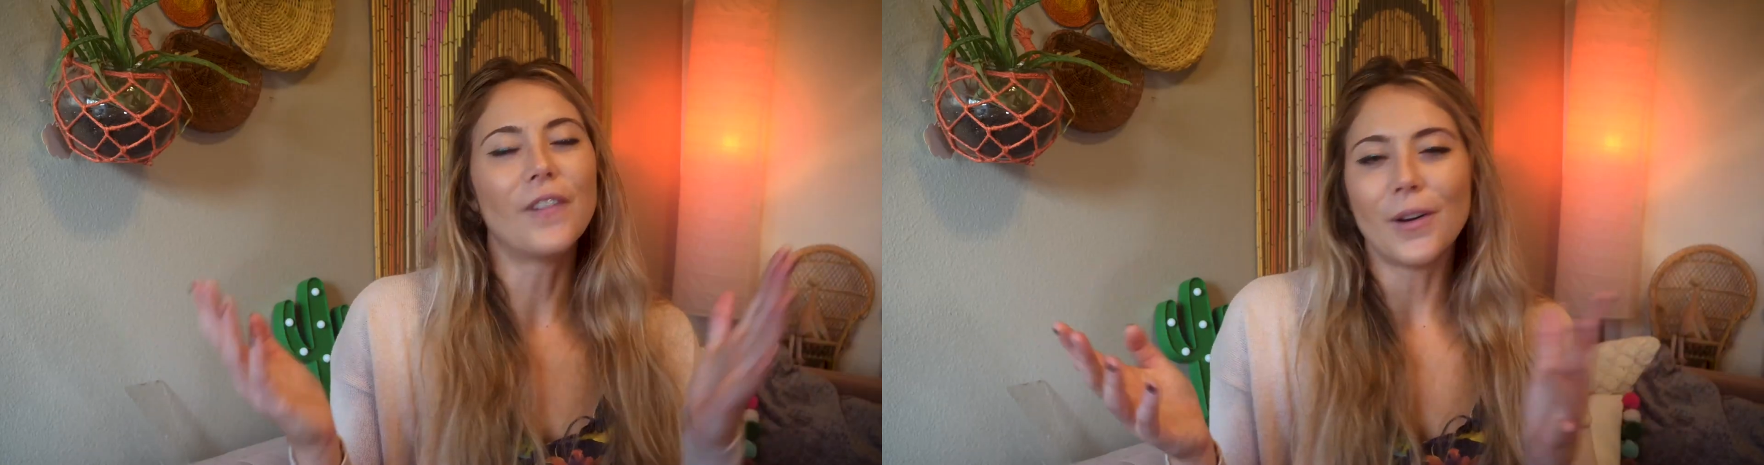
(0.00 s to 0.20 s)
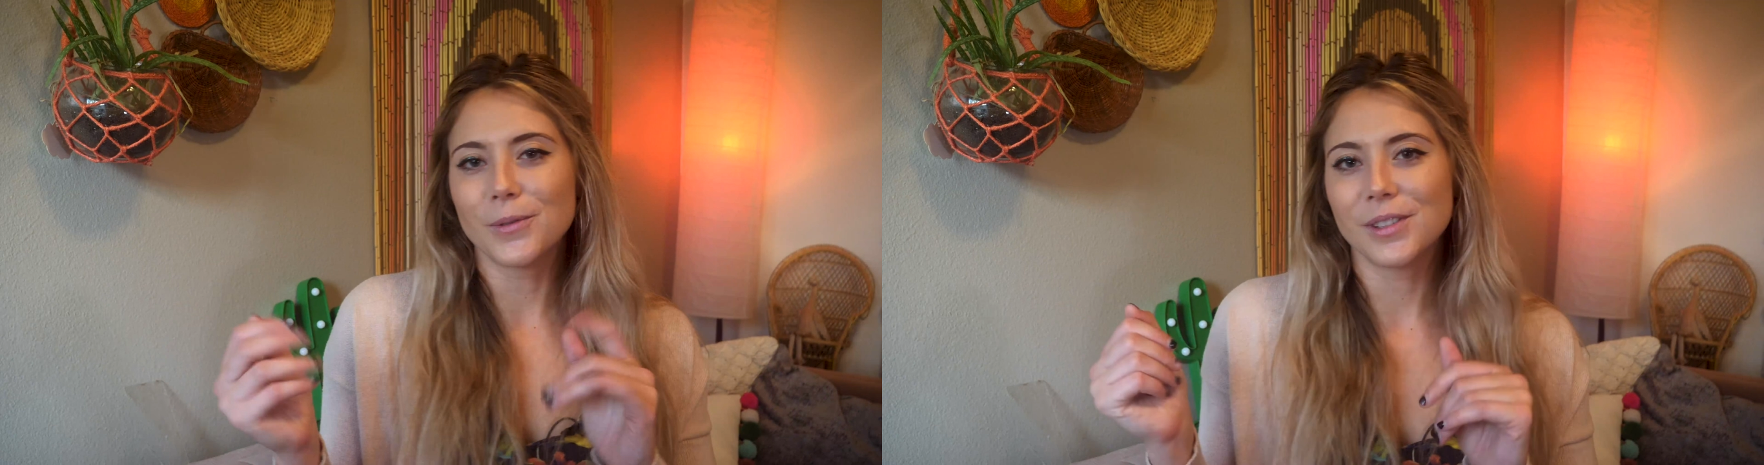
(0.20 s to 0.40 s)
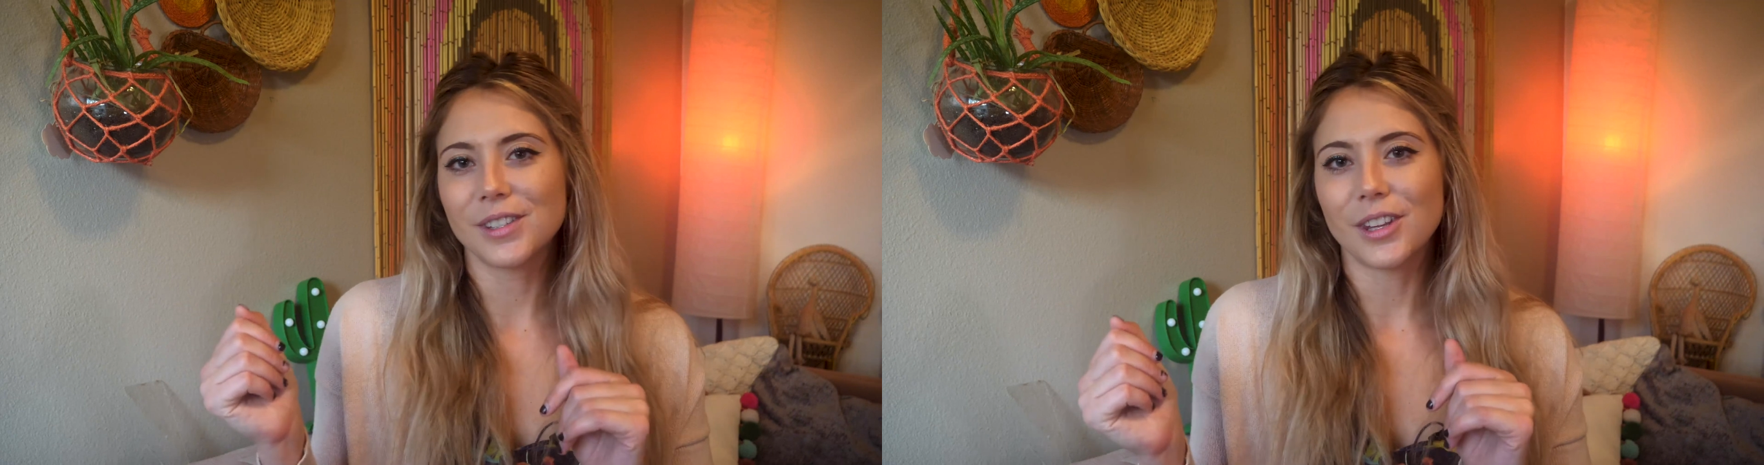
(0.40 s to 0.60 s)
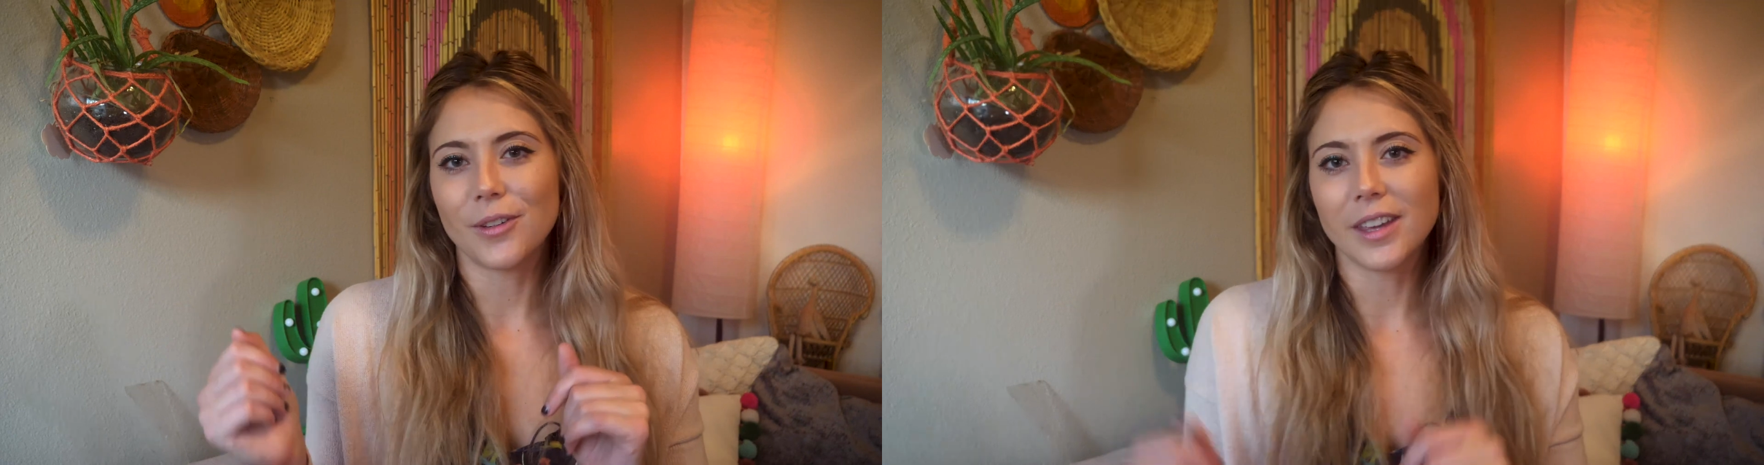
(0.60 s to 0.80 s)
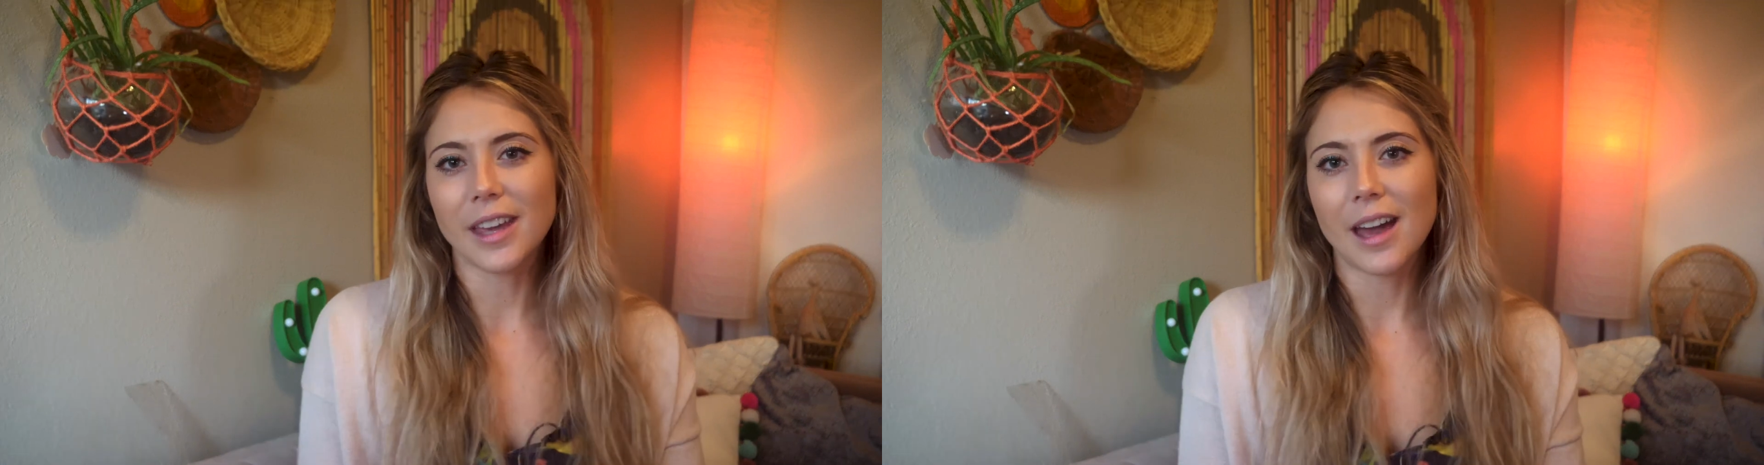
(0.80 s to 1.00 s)
phones that
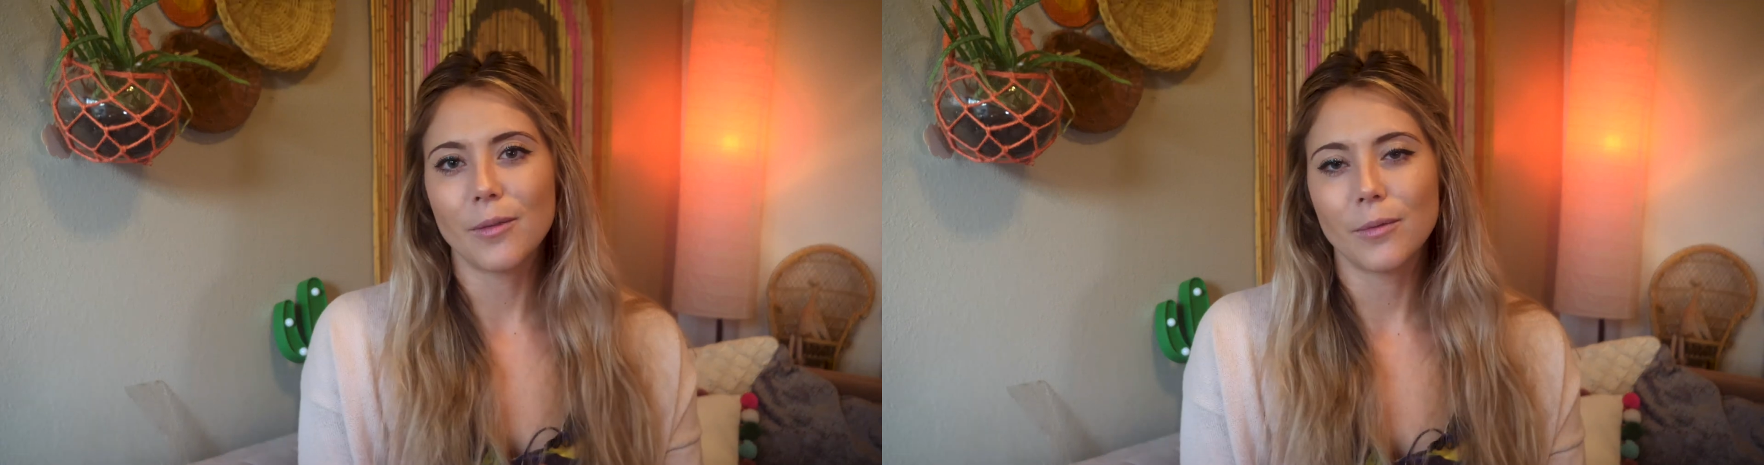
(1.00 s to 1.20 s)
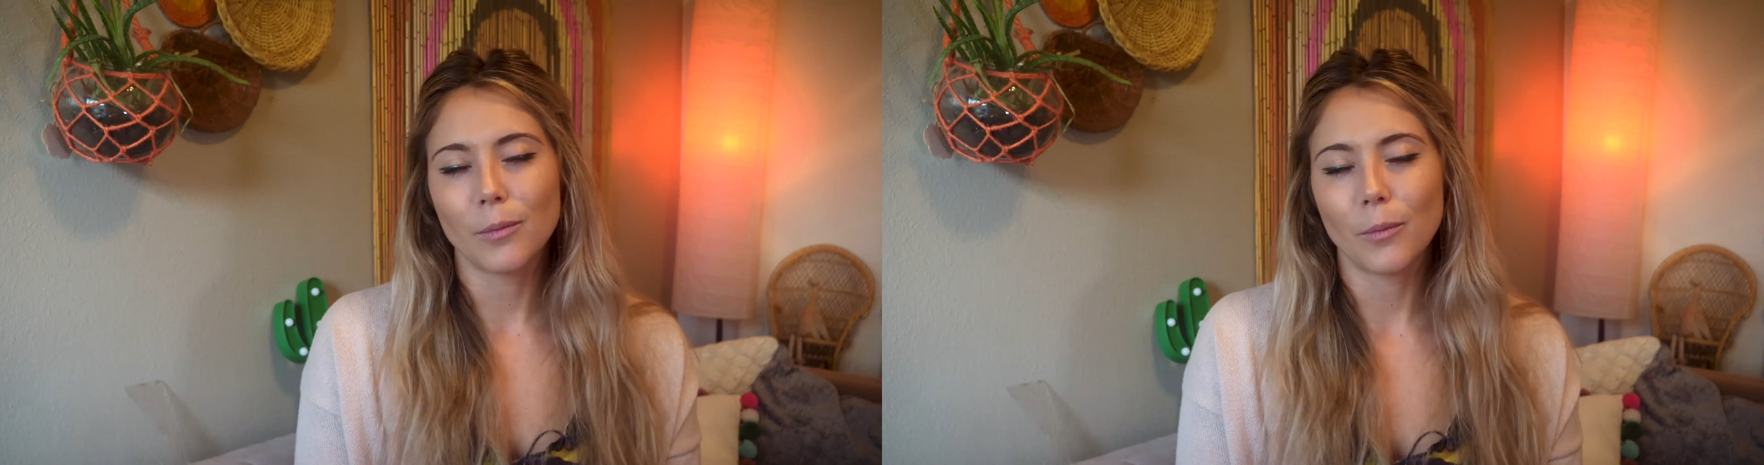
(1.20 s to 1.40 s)
you can get